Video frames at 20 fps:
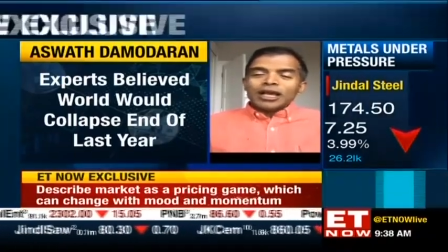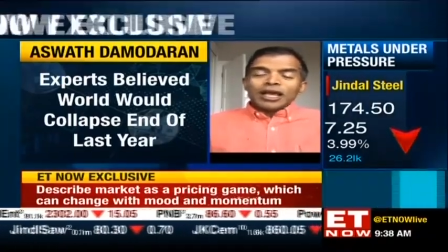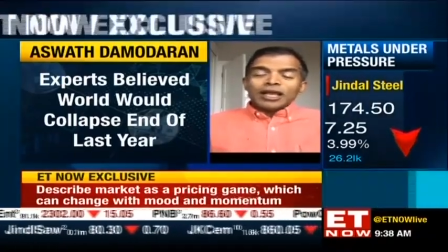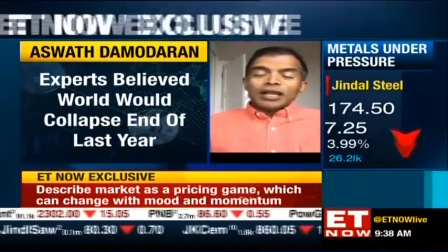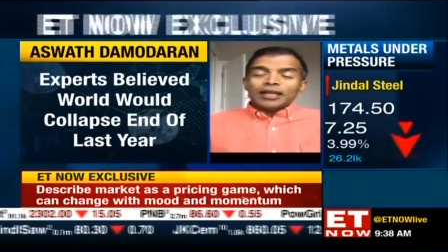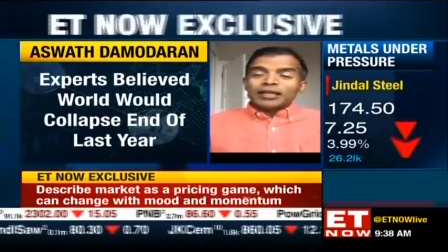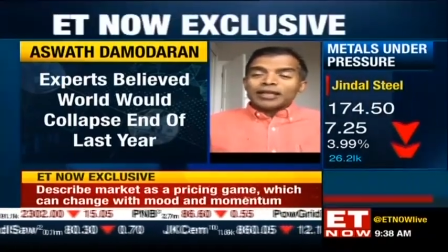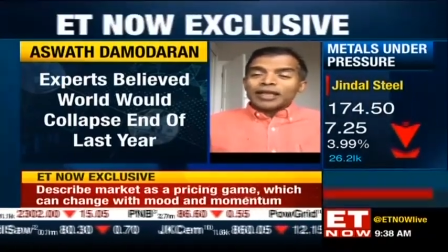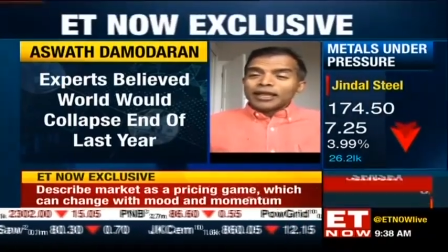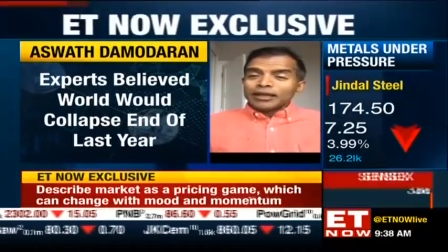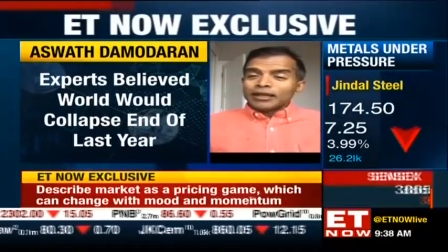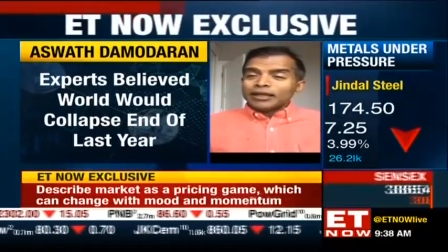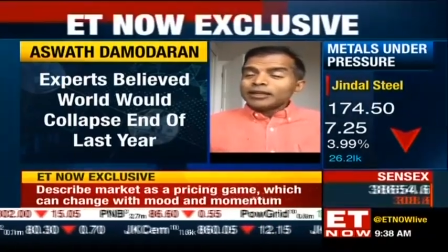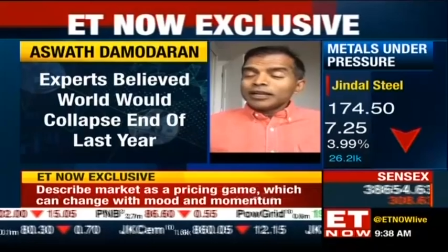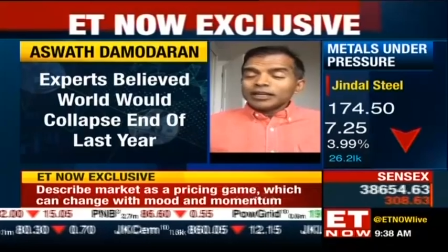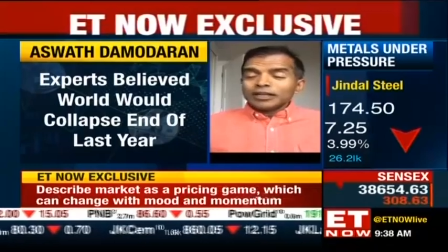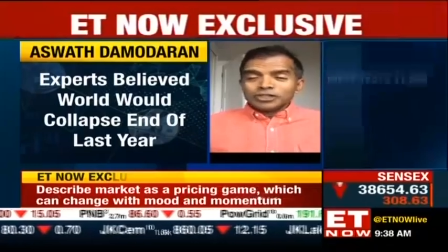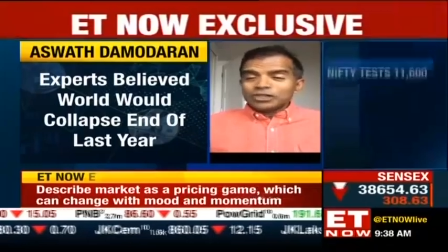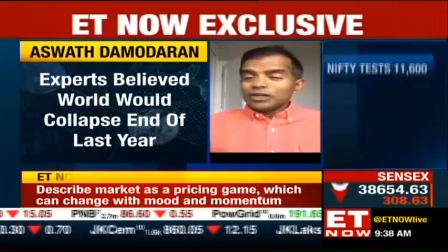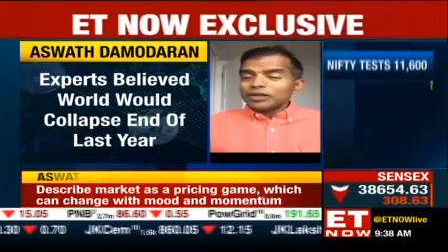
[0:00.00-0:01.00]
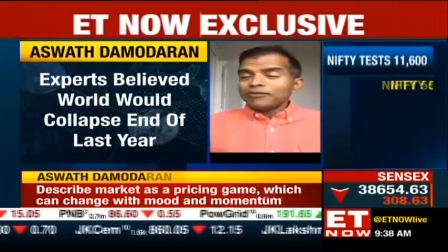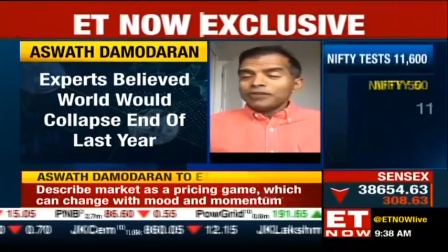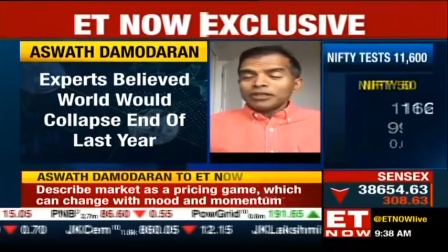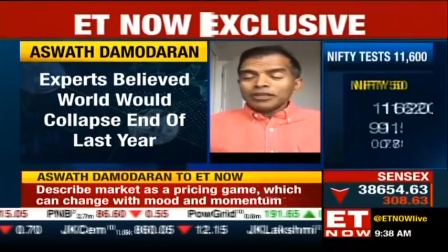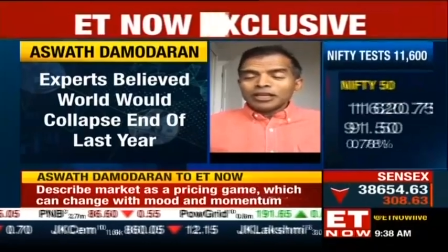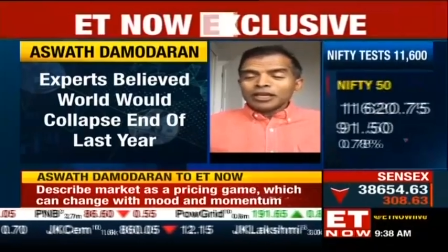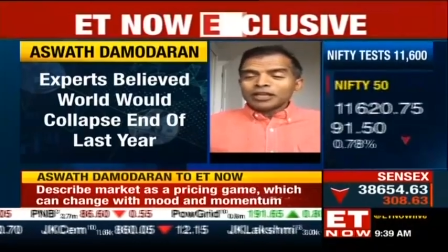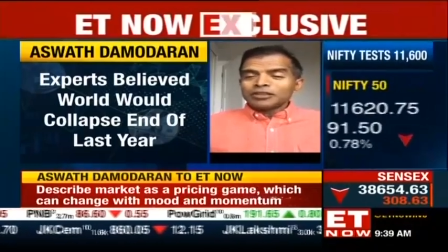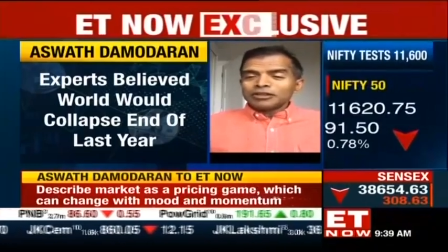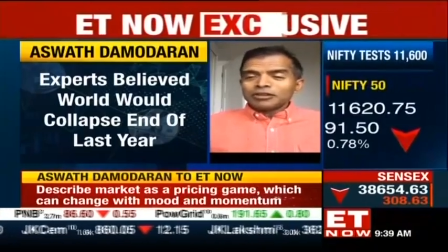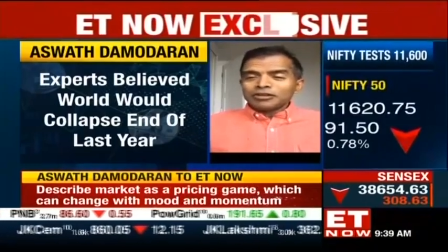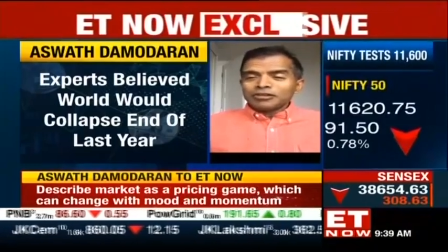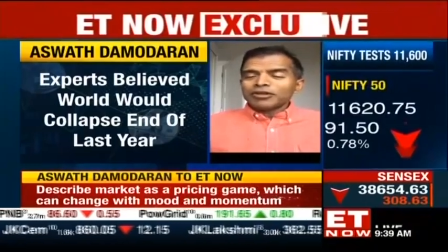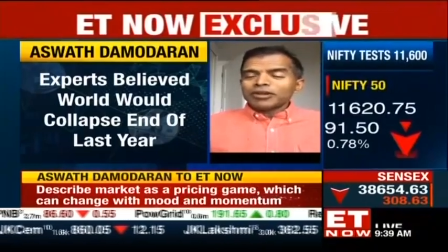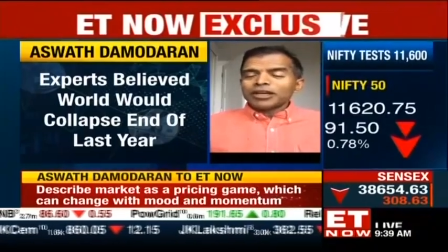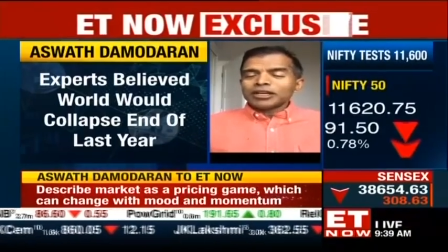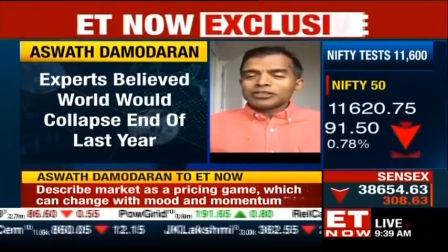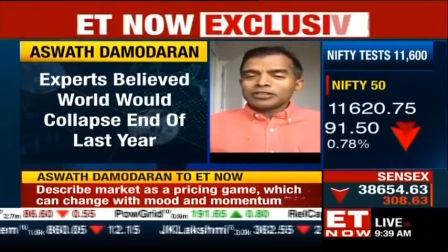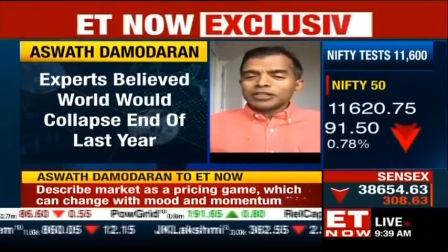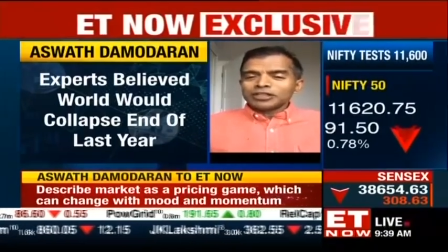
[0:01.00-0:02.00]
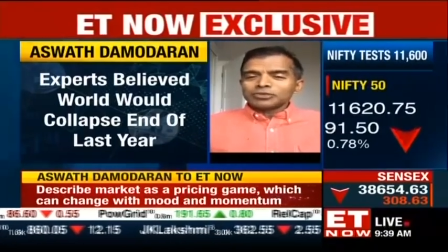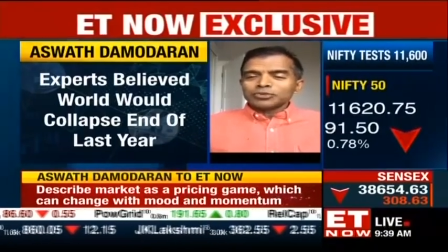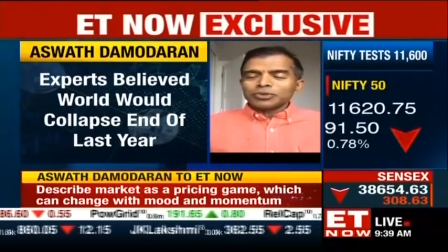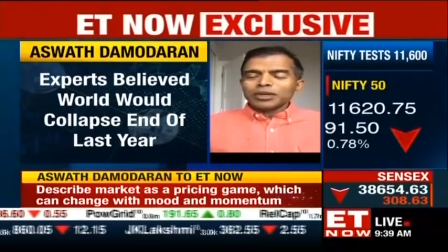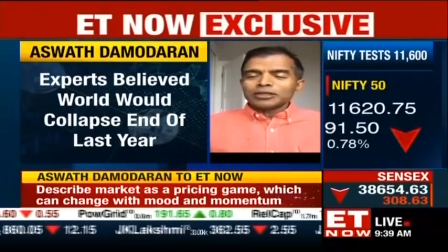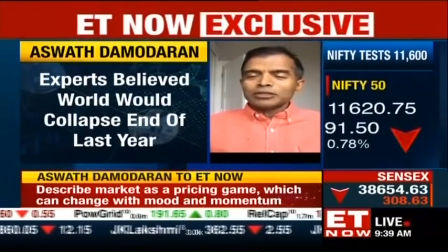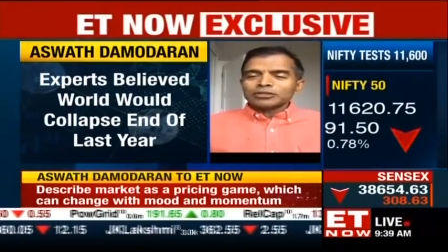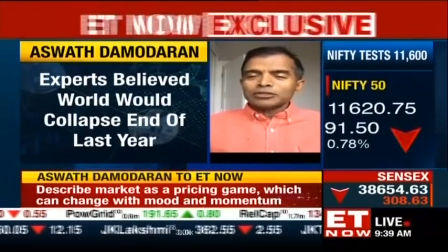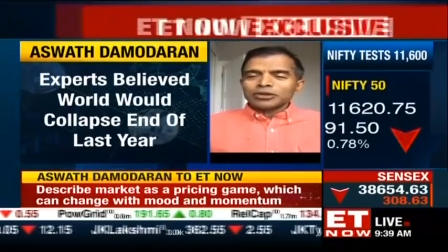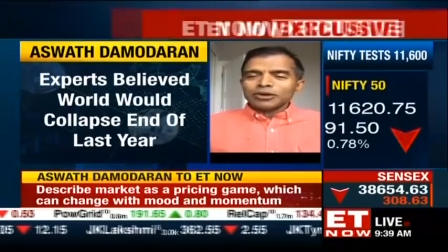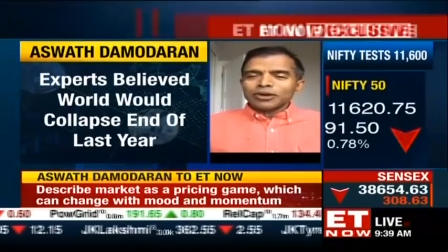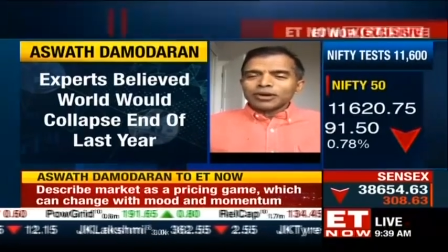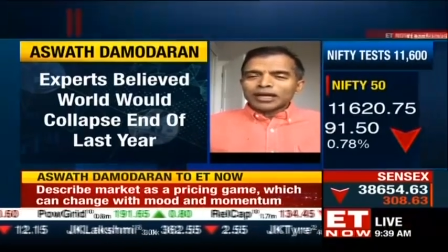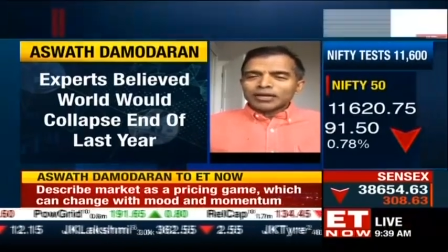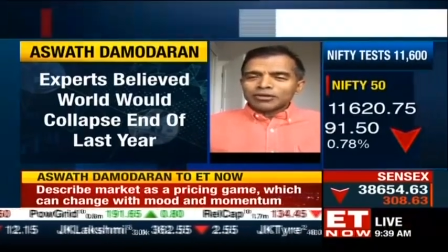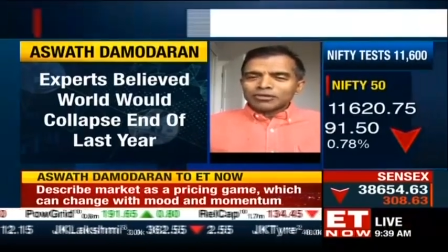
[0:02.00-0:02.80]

and again it can shift in the other direction as well so i